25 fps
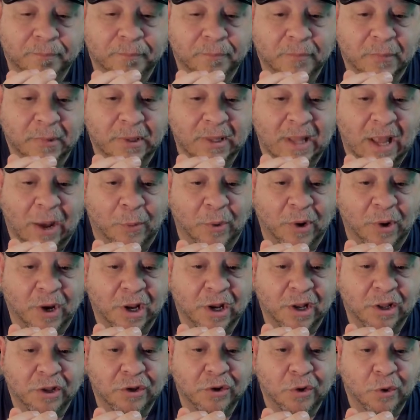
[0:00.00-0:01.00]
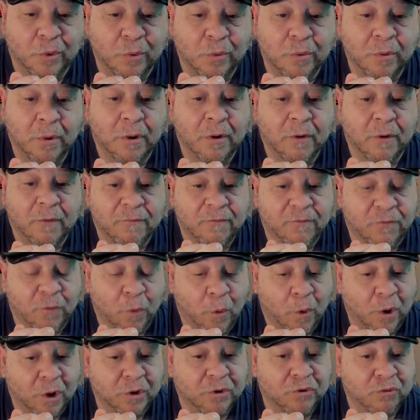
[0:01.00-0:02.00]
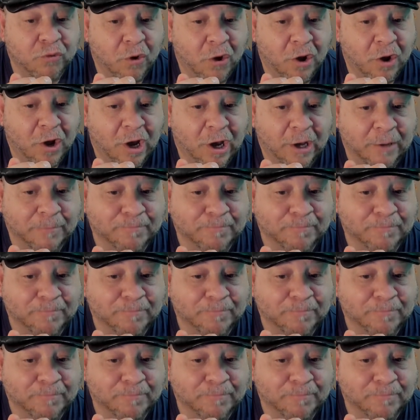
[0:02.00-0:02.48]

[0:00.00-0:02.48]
Now we're going to do 4 draw.